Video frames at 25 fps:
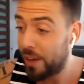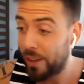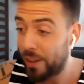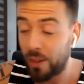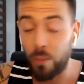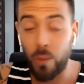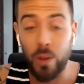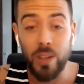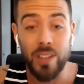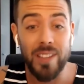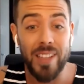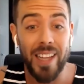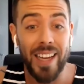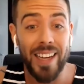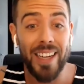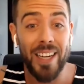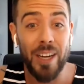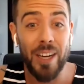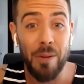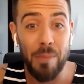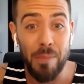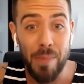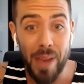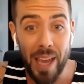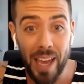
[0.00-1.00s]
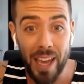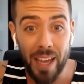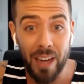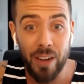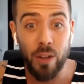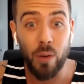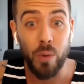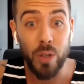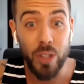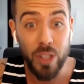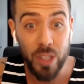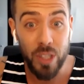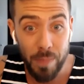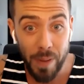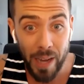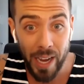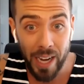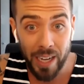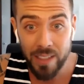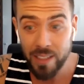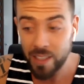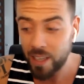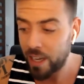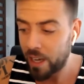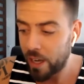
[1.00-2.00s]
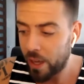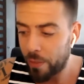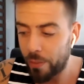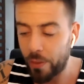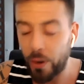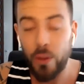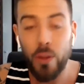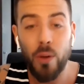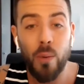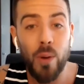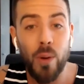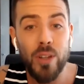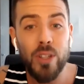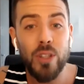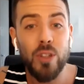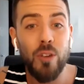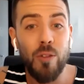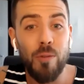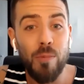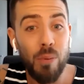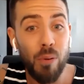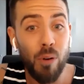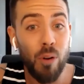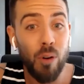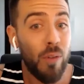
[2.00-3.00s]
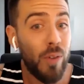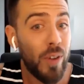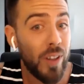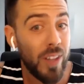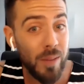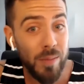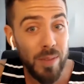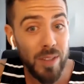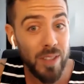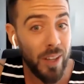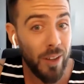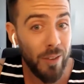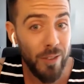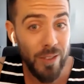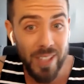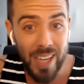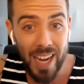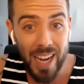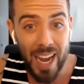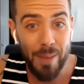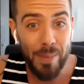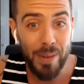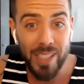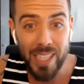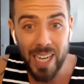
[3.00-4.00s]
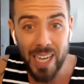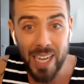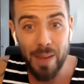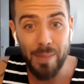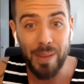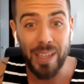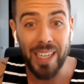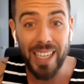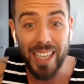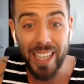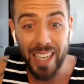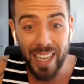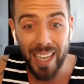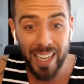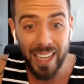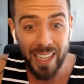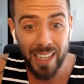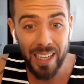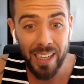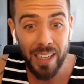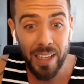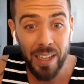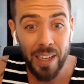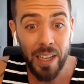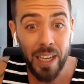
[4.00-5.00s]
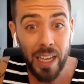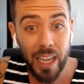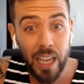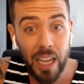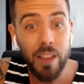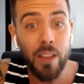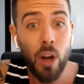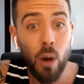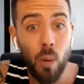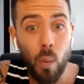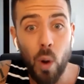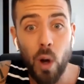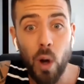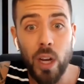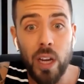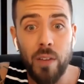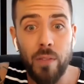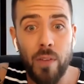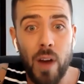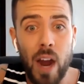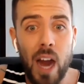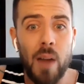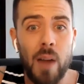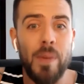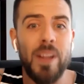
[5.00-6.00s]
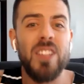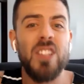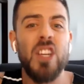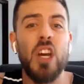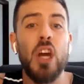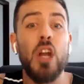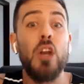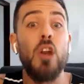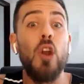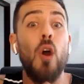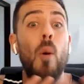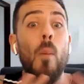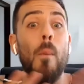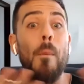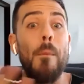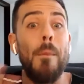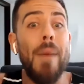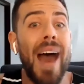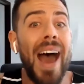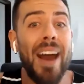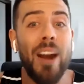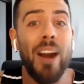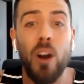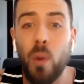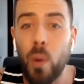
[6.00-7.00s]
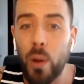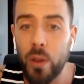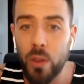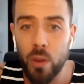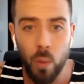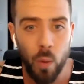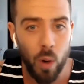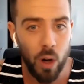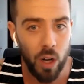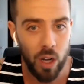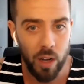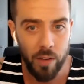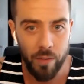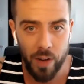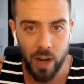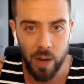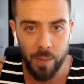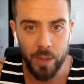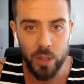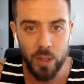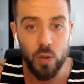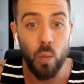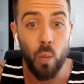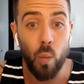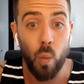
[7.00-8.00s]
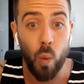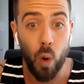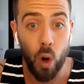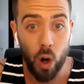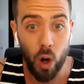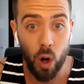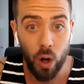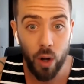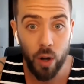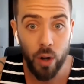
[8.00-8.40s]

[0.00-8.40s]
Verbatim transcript: the ones that command the respect, they're the ones who've proven themselves time and time again in their work environments, no matter what the work environments were.